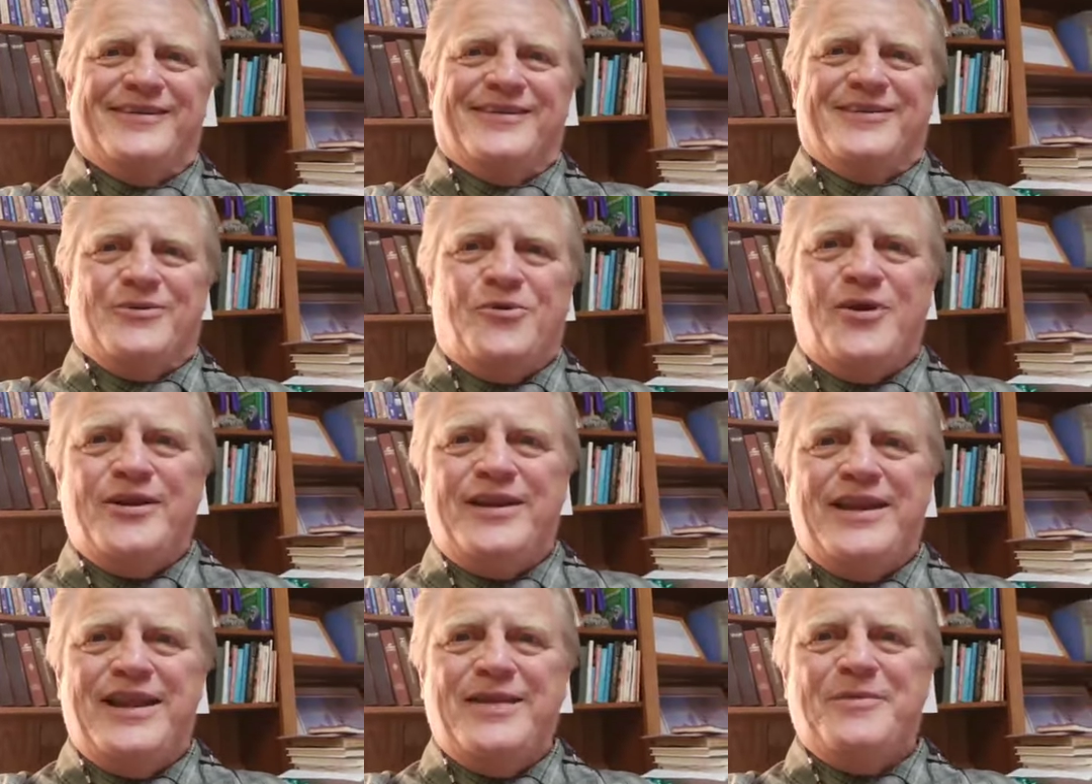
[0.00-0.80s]
What
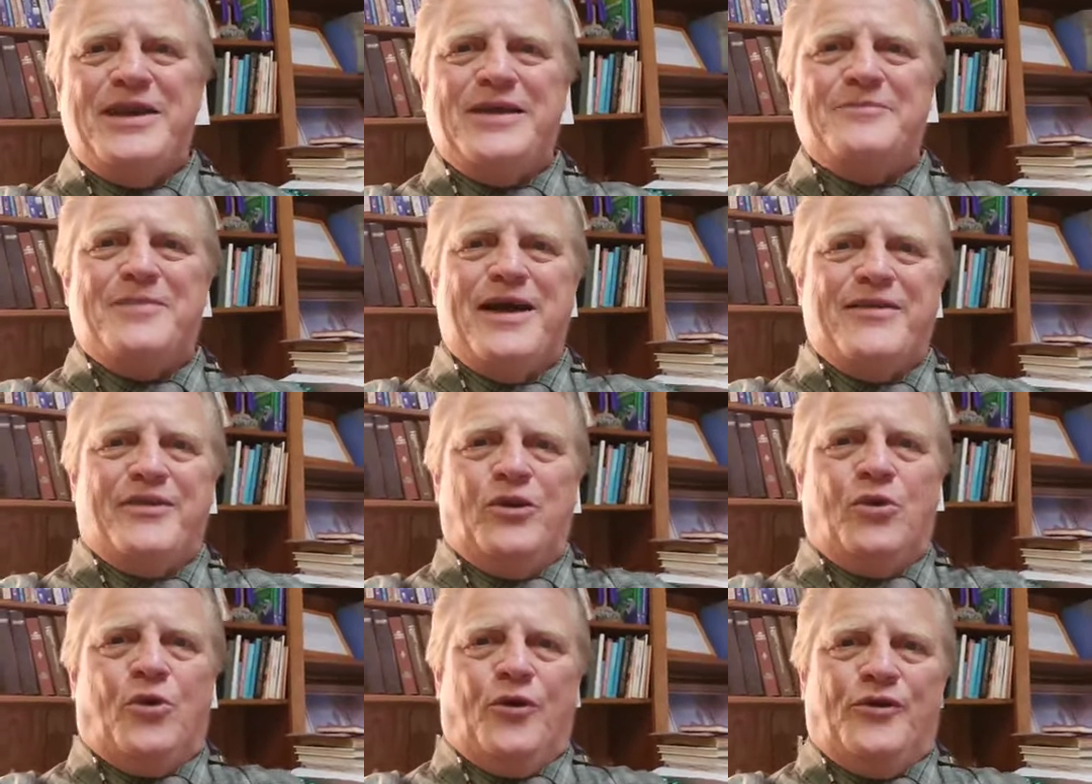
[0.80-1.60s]
did he mean by the
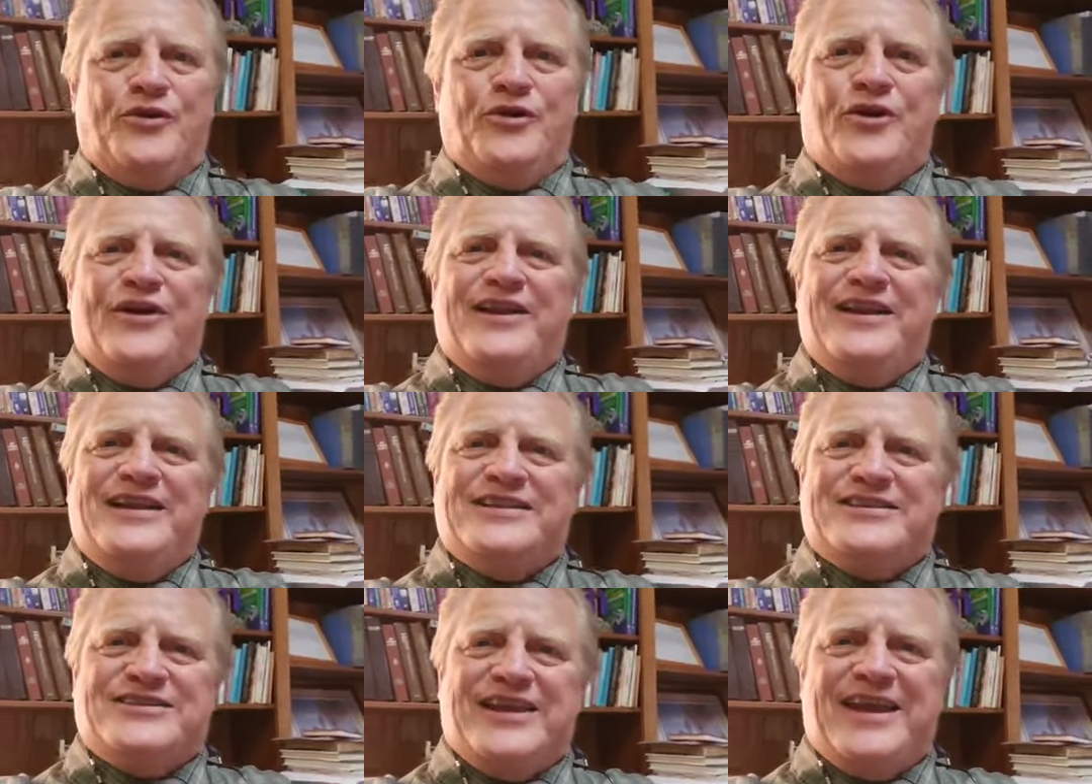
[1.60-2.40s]
Lord? You know, he
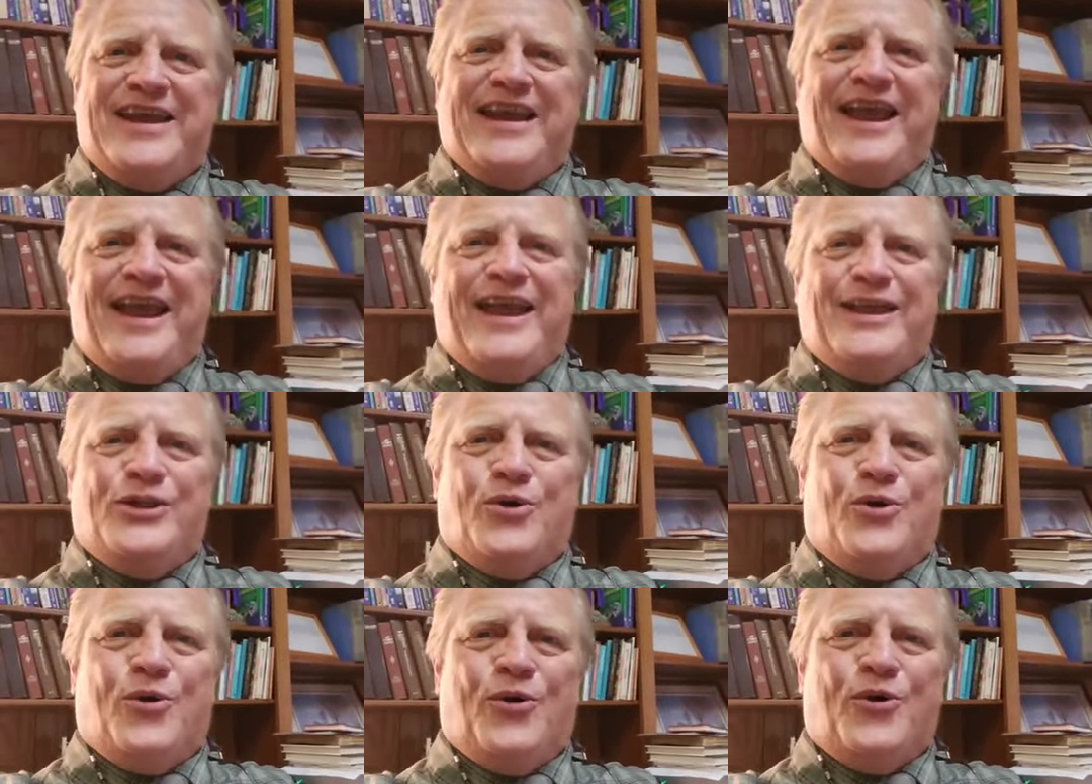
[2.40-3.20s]
didn't say a
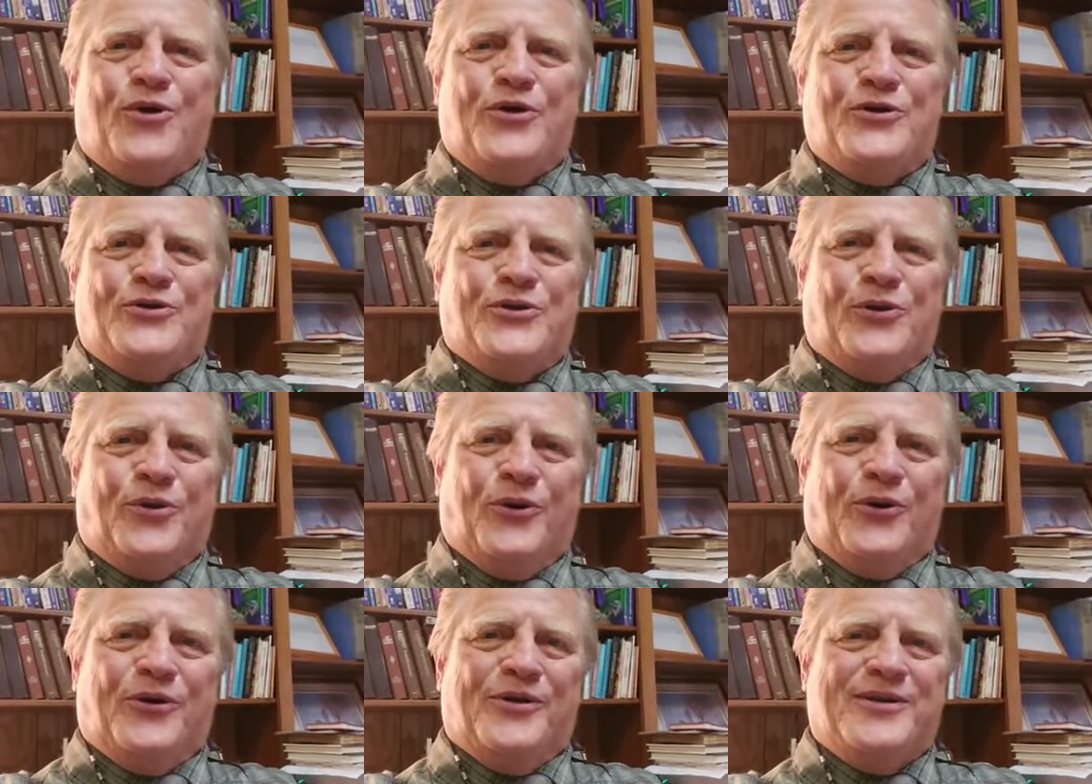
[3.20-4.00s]
Lord
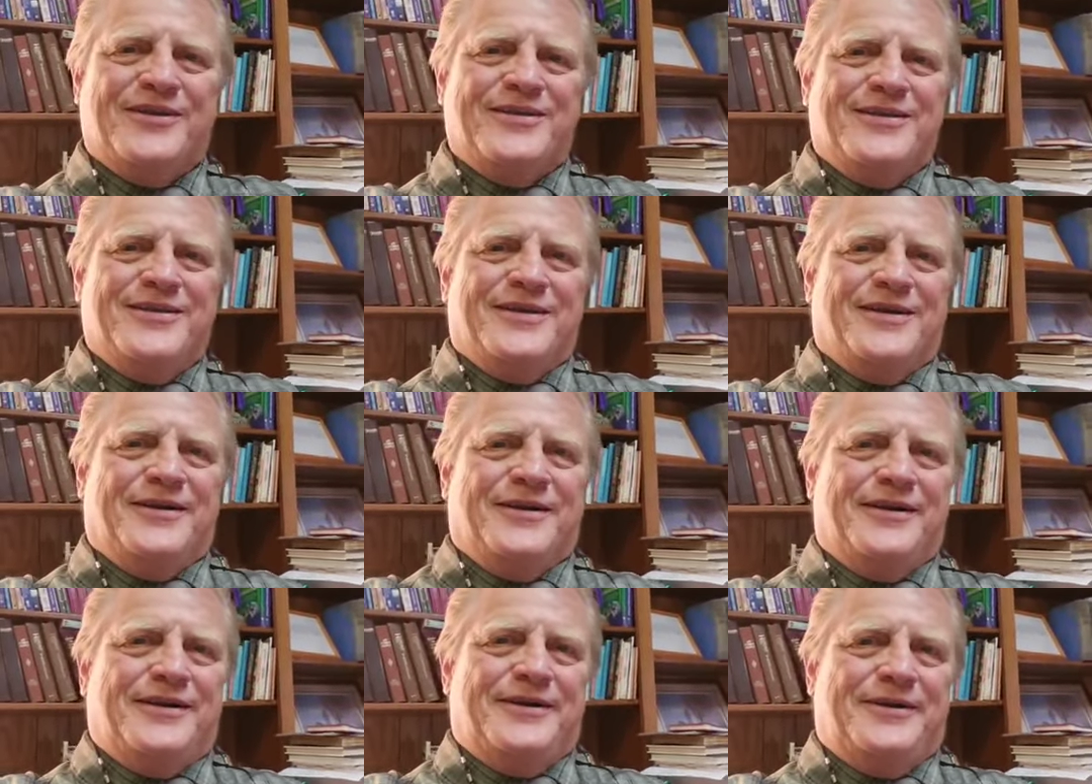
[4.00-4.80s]
or
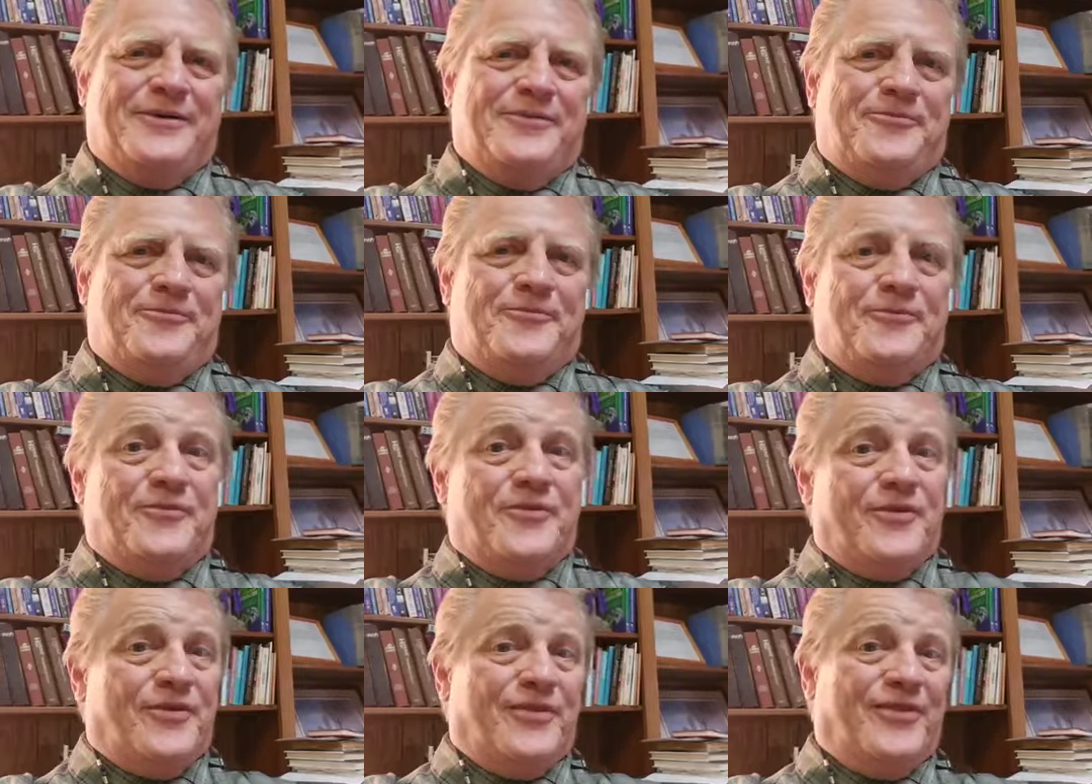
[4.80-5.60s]

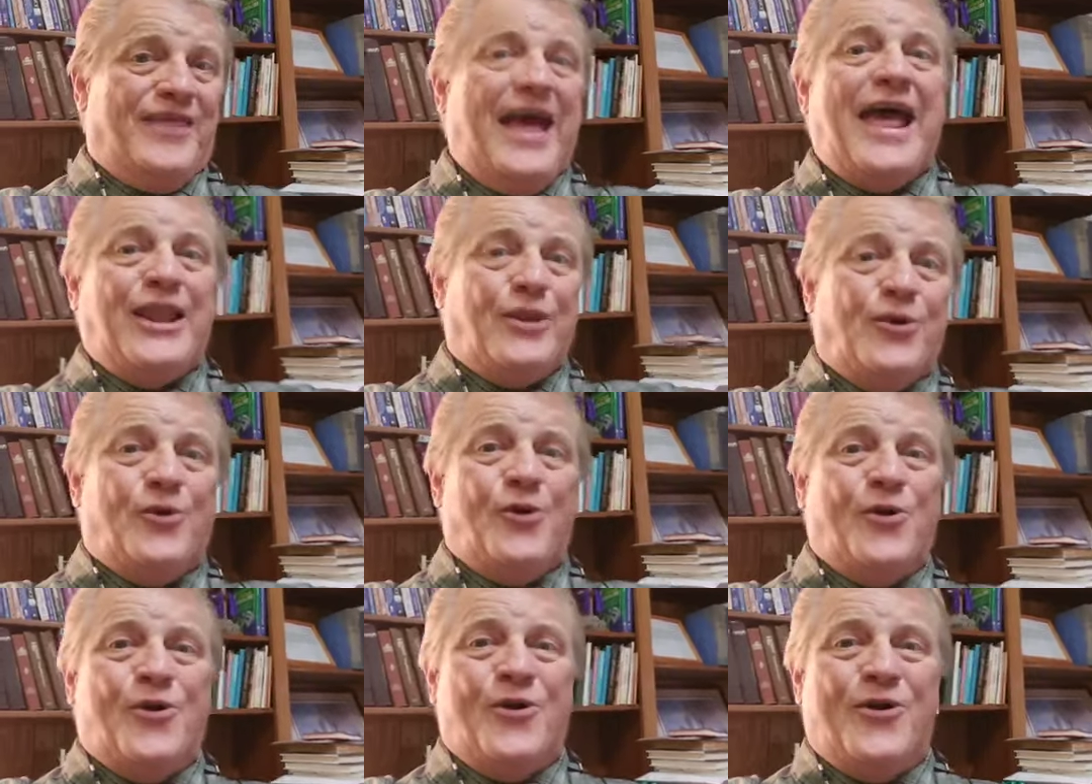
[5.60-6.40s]
that
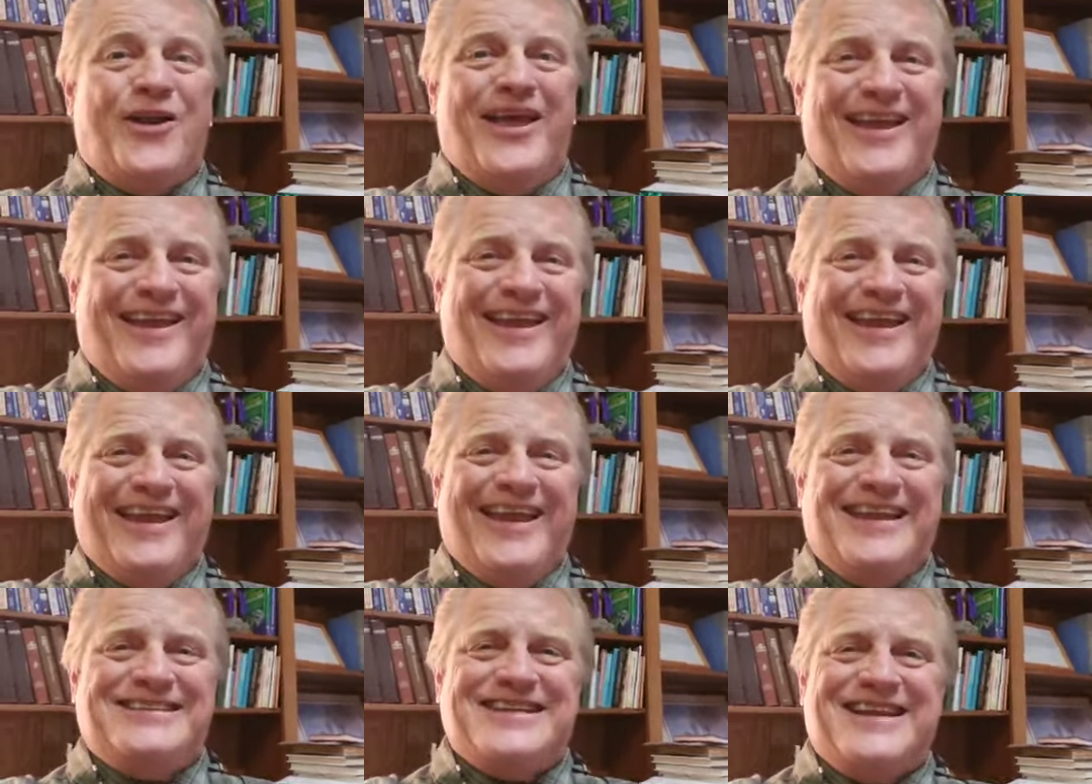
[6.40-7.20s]
Lord.
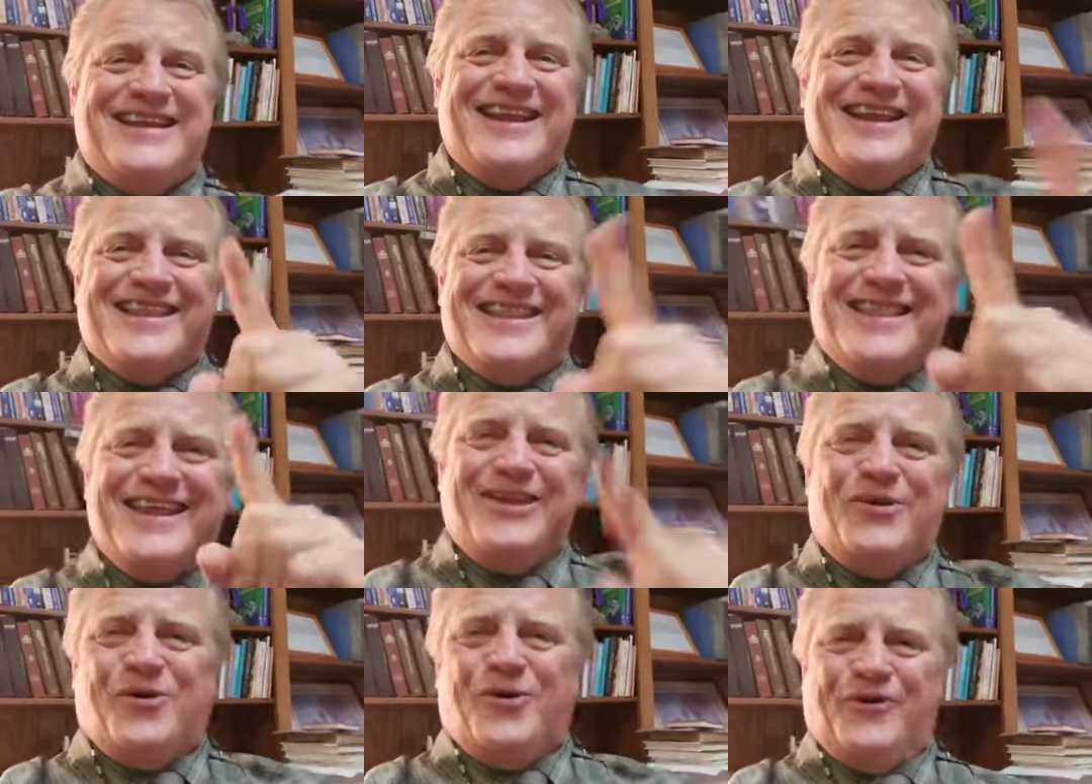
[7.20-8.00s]
He said the
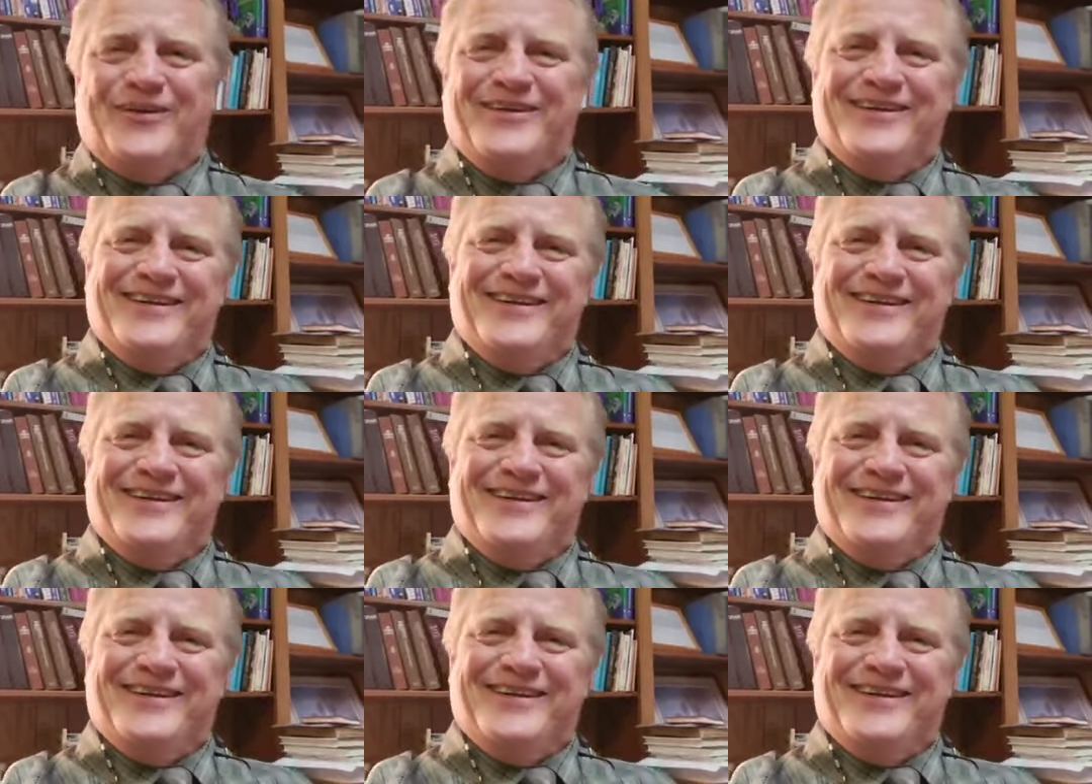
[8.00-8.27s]
Lord.